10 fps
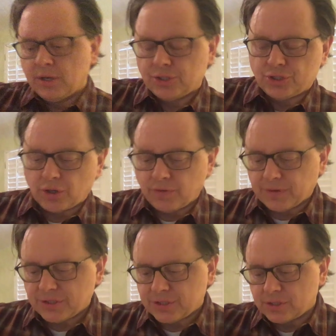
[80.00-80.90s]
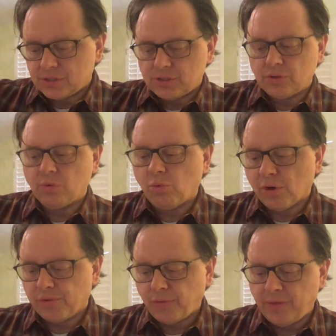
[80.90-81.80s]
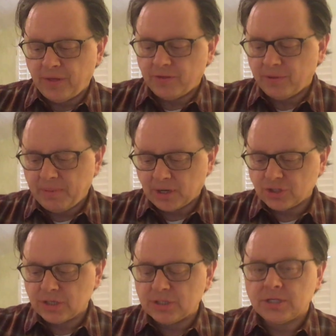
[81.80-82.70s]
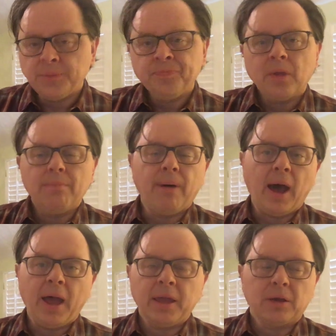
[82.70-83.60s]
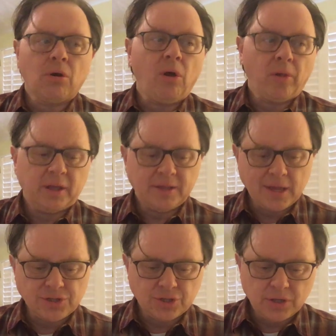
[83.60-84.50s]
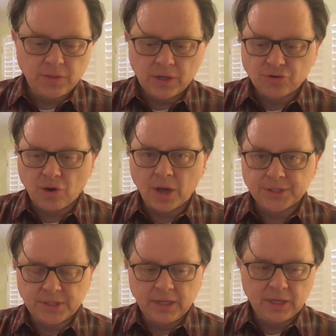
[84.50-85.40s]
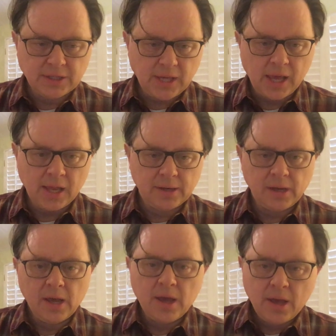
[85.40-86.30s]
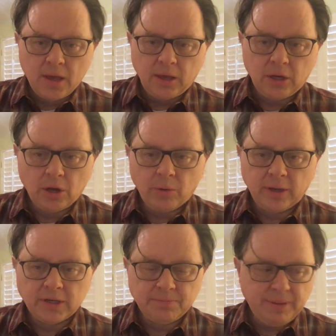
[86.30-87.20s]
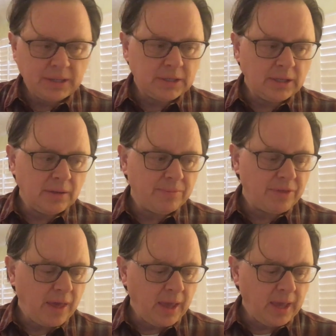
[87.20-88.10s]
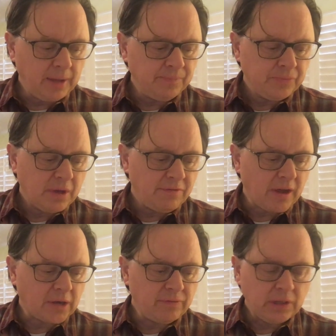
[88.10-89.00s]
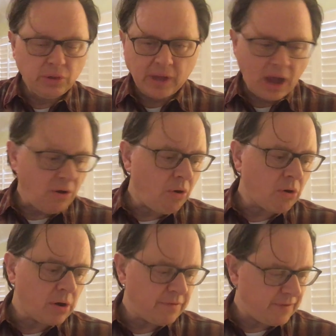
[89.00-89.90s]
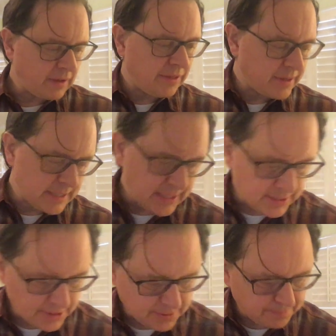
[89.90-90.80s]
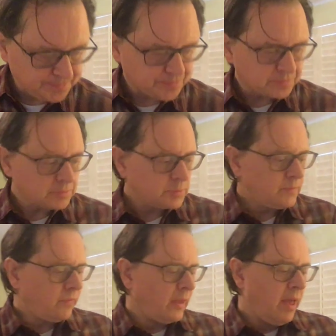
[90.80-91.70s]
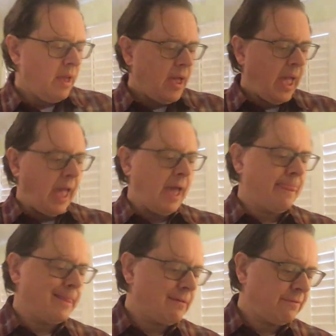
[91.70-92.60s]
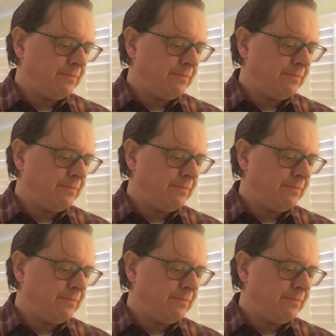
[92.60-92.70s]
service to the war through these depictions by calling attention to the atrocities and, in depicting them, saying effectively, look how horrific this is. And